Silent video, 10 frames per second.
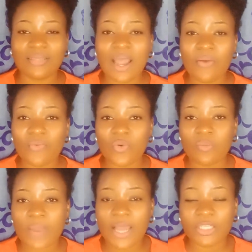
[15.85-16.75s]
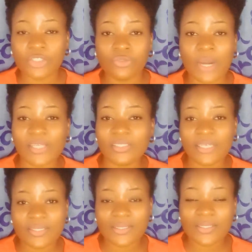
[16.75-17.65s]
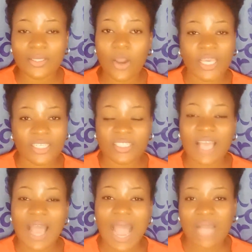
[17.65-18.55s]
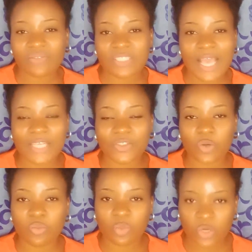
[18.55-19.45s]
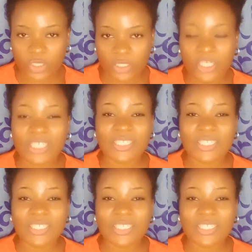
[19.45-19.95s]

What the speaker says: woman you are dating is after your money.